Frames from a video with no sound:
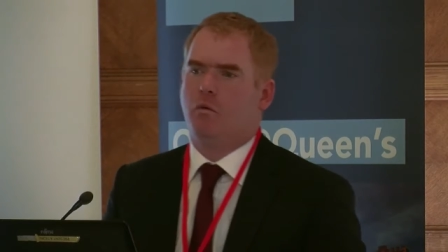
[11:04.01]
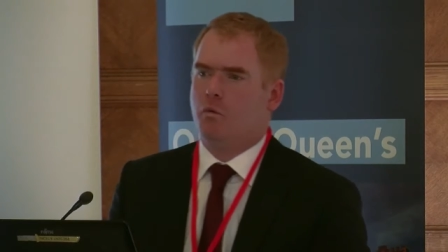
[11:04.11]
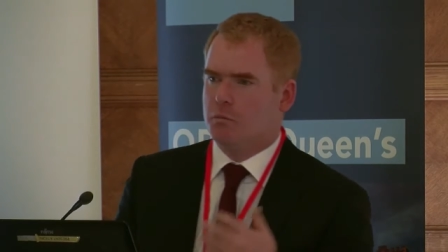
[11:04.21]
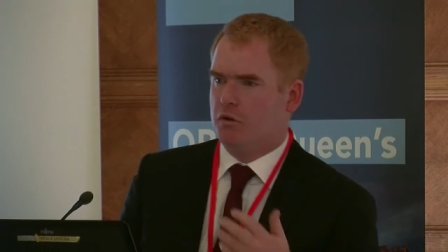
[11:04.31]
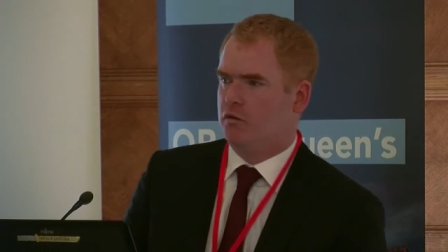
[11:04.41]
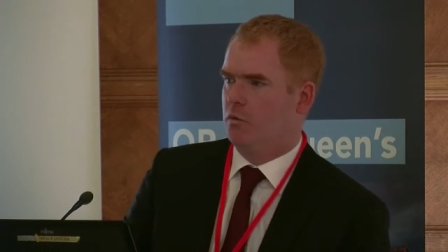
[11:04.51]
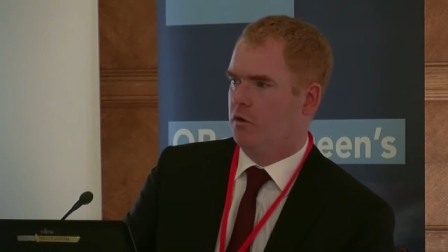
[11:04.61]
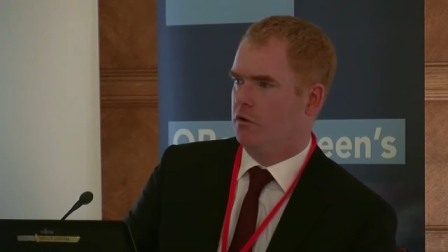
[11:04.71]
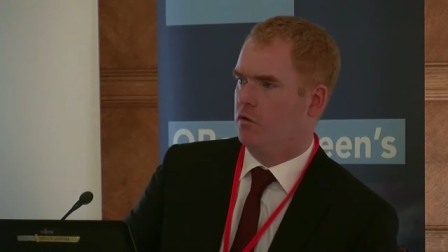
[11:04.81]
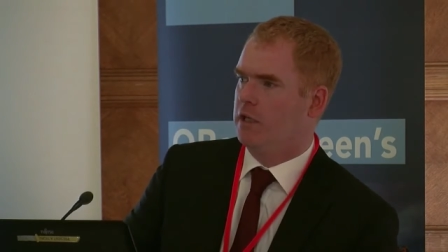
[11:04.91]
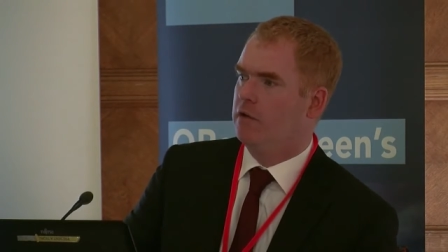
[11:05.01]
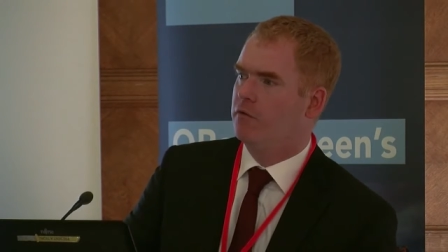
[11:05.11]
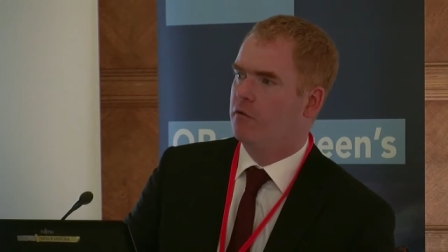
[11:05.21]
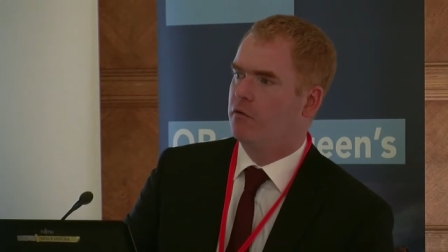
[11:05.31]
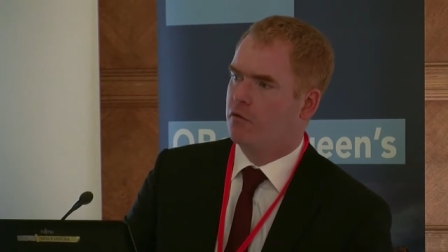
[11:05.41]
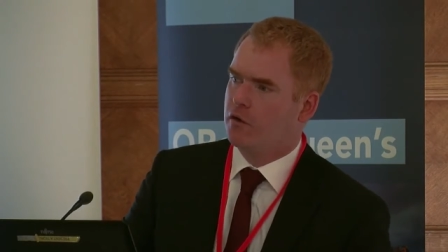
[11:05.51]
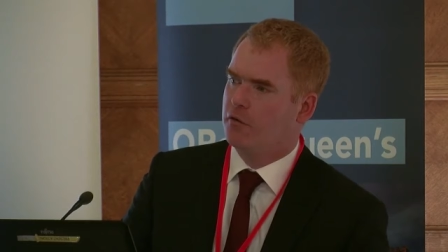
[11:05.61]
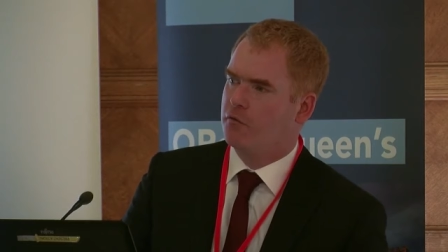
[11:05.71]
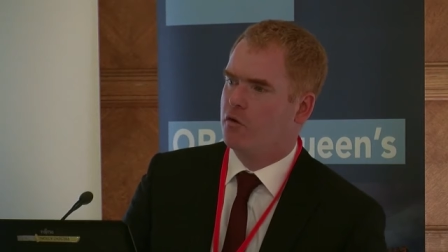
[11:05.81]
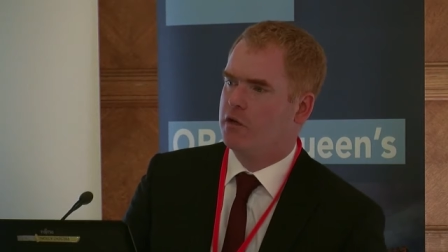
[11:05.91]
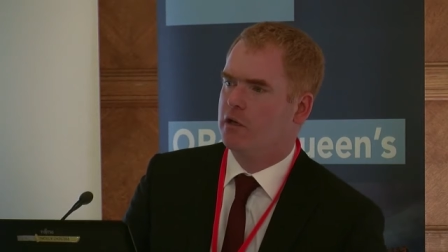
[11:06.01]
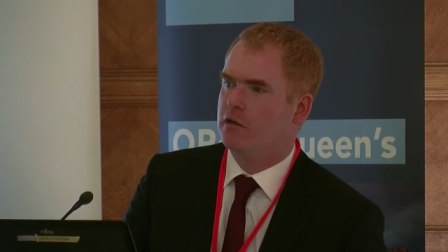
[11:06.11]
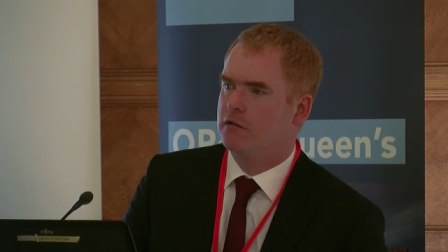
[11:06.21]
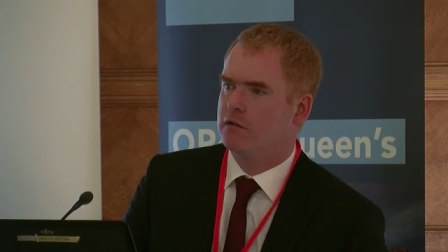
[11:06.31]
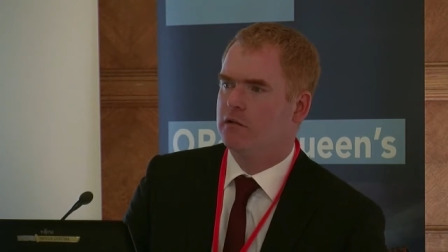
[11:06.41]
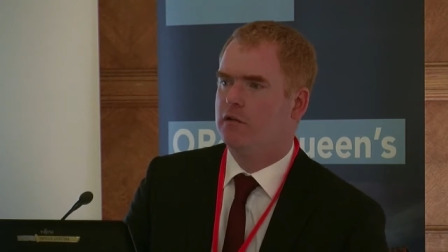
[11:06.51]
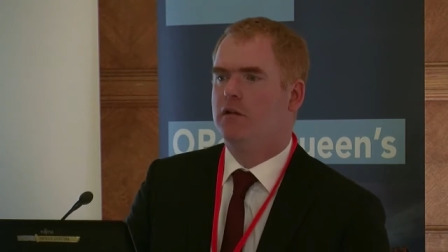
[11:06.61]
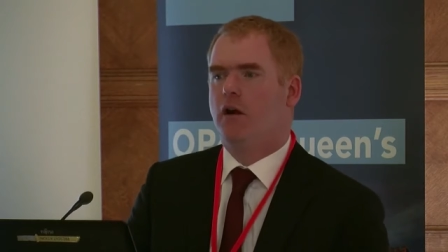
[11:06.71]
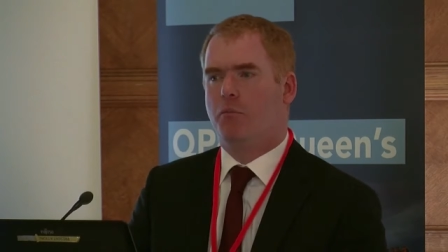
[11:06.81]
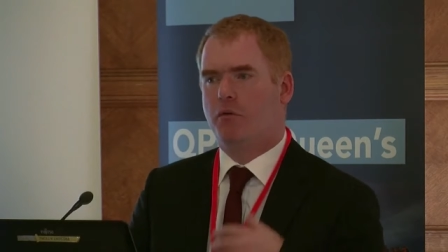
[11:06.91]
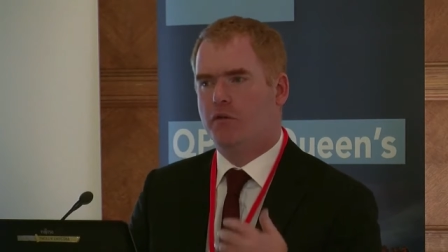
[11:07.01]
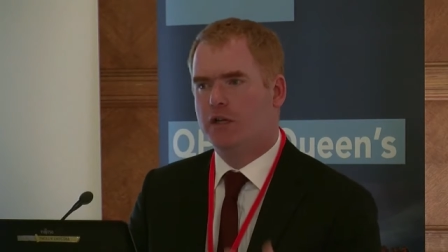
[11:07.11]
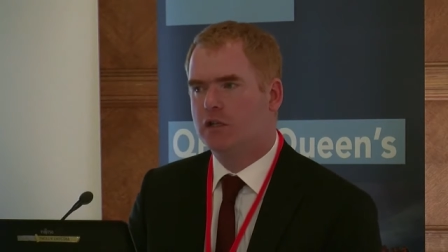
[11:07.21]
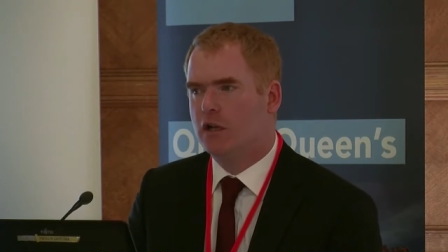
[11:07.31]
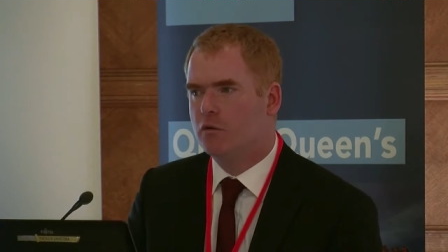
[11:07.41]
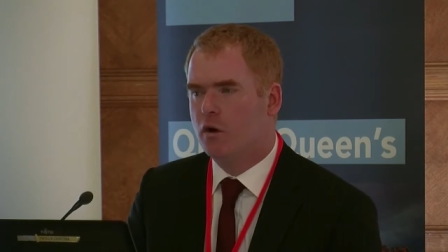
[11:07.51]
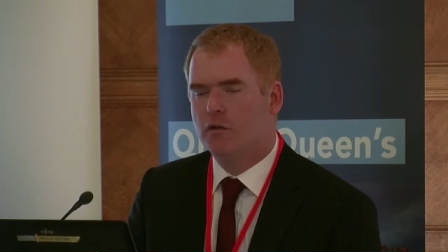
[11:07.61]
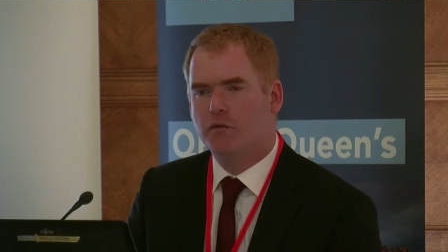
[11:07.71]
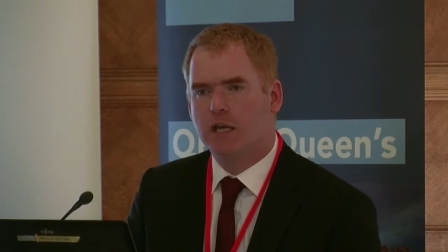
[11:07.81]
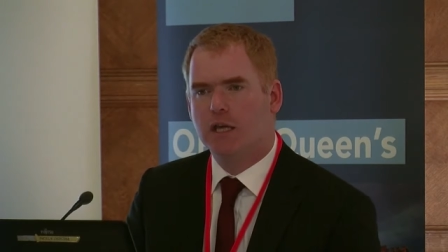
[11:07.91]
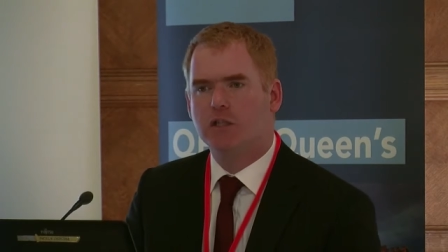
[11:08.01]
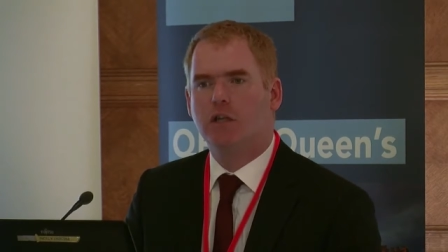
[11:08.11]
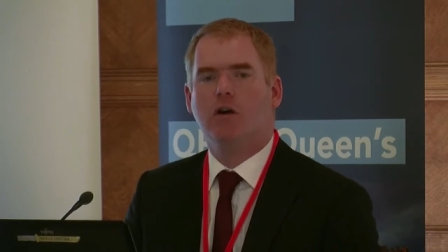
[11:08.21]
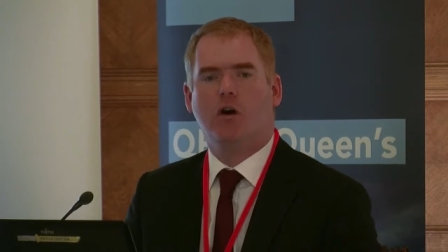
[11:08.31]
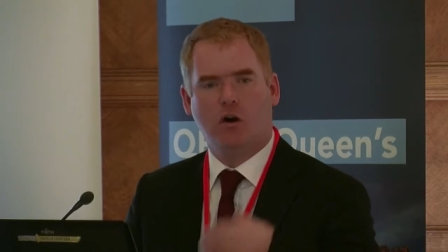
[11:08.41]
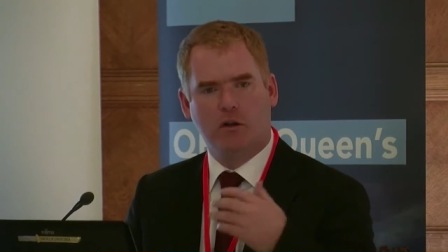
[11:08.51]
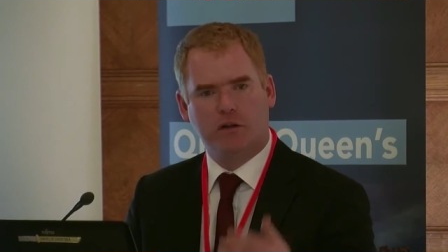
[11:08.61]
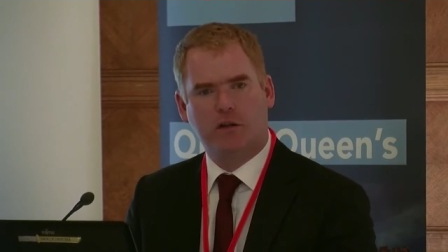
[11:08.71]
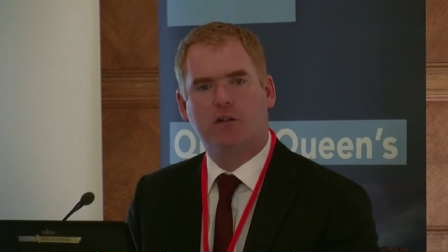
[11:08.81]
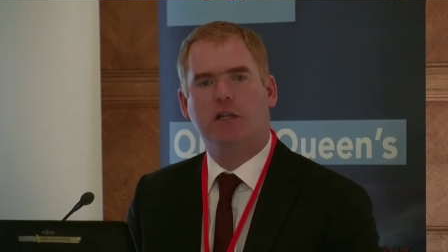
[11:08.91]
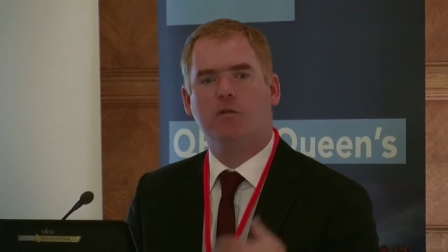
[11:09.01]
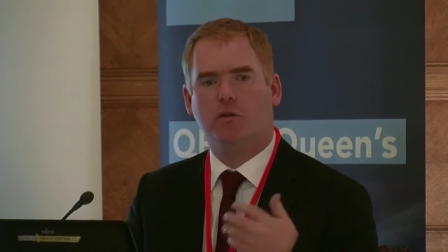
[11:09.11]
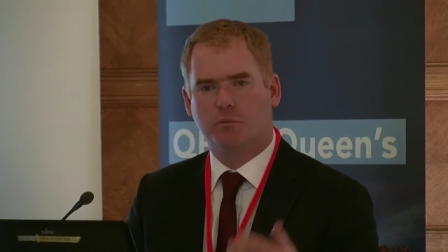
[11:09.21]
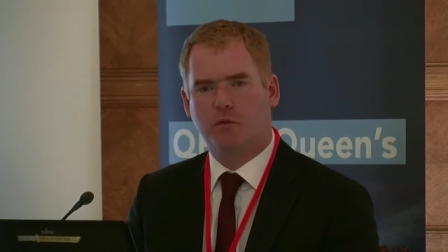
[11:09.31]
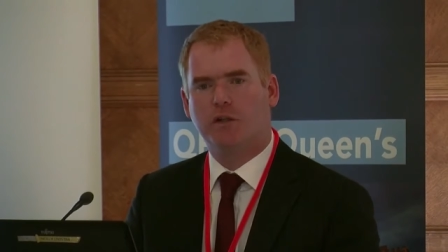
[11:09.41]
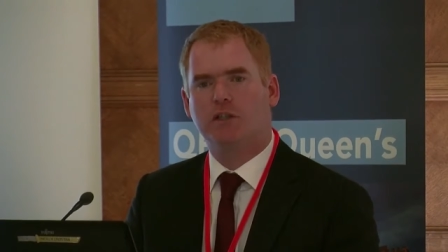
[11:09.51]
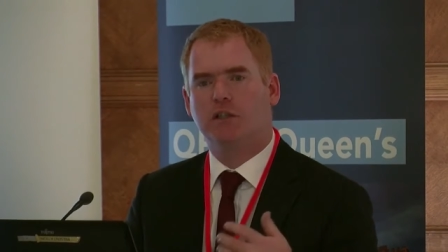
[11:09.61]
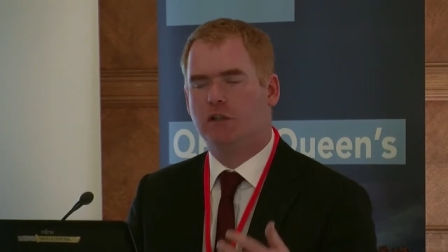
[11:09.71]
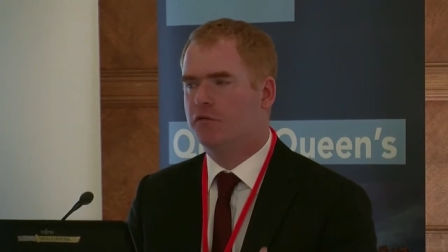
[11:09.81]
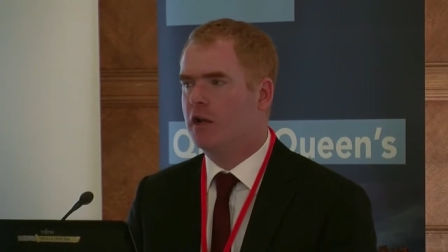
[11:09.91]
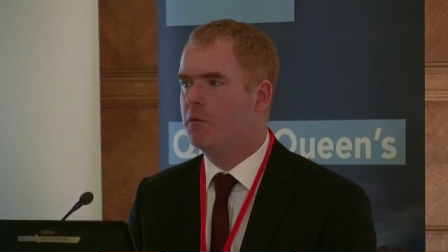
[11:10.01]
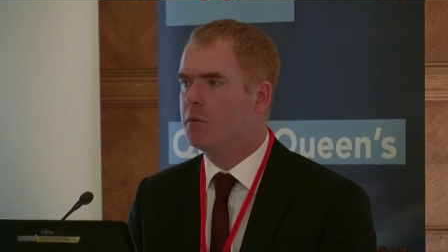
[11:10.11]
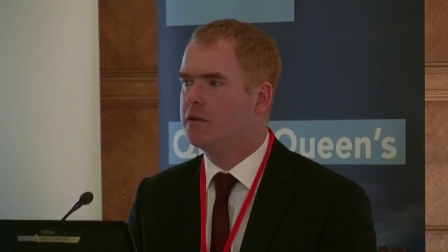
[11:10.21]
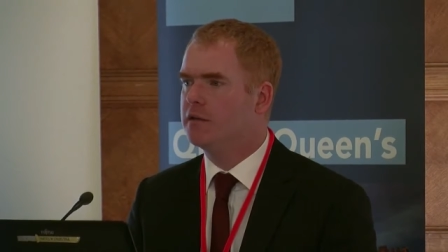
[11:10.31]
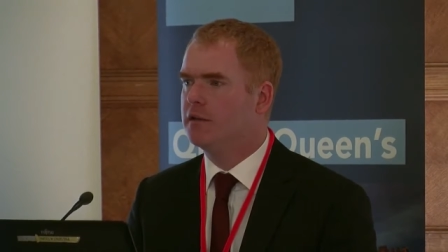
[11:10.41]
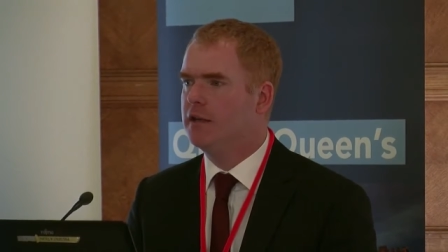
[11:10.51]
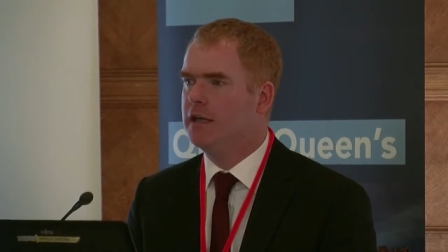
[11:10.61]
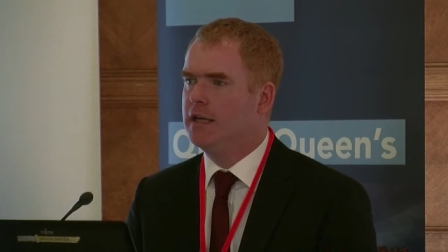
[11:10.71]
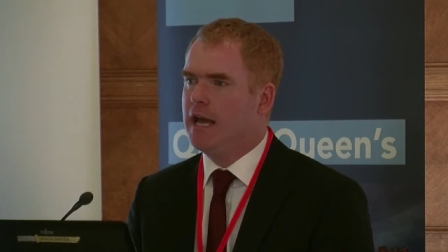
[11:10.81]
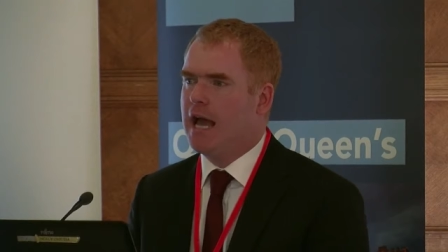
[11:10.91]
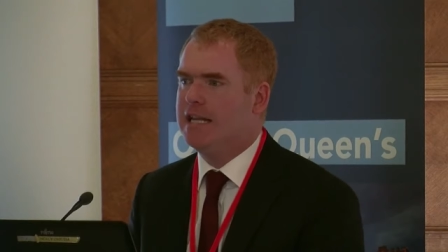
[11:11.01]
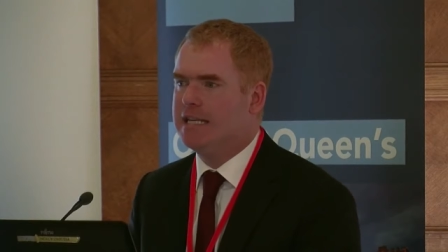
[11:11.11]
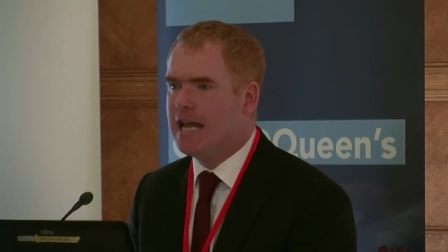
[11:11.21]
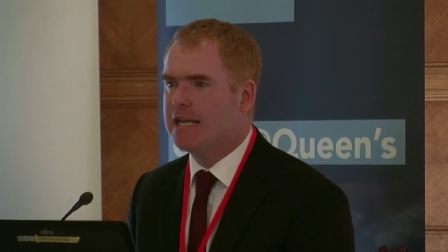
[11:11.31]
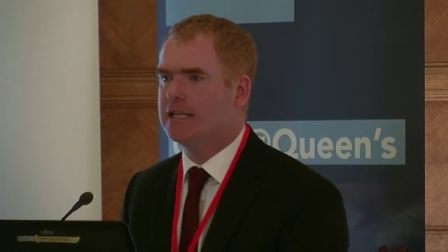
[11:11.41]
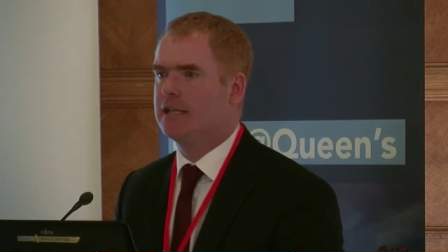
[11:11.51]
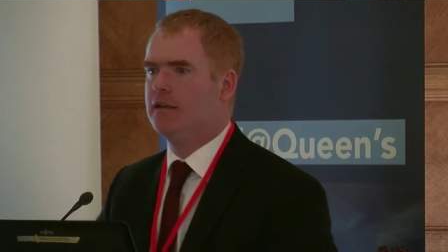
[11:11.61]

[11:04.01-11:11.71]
we must do our degree for 3 or 4 years, our professional qualification, all the continuous professional development, and yet